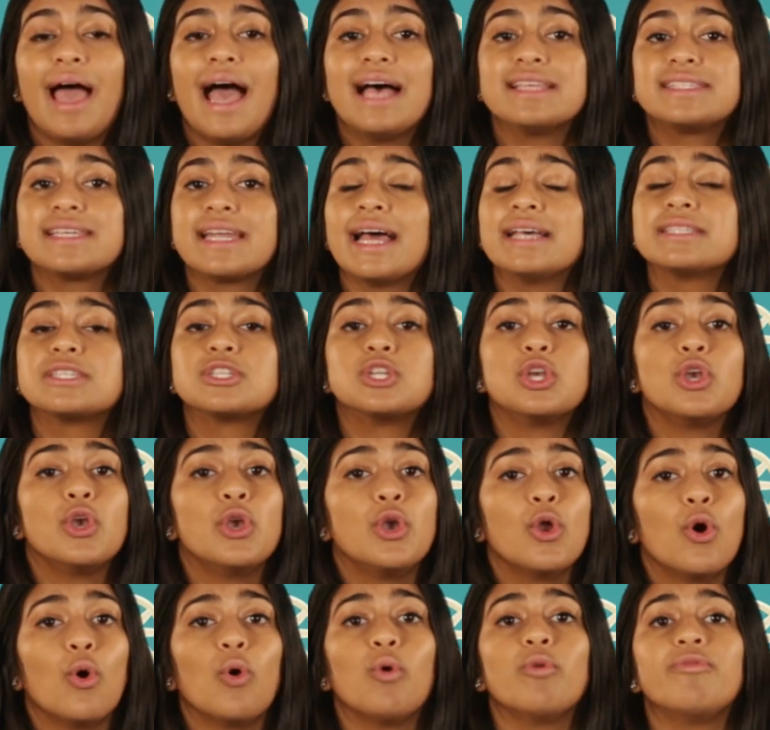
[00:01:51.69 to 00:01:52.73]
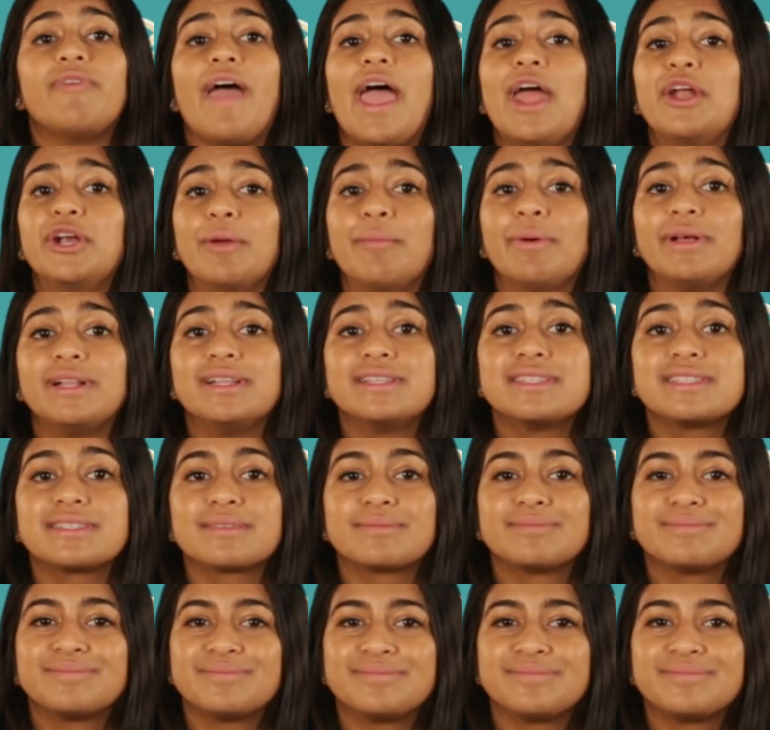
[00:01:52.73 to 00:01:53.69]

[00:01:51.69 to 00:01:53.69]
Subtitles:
as it has no variables.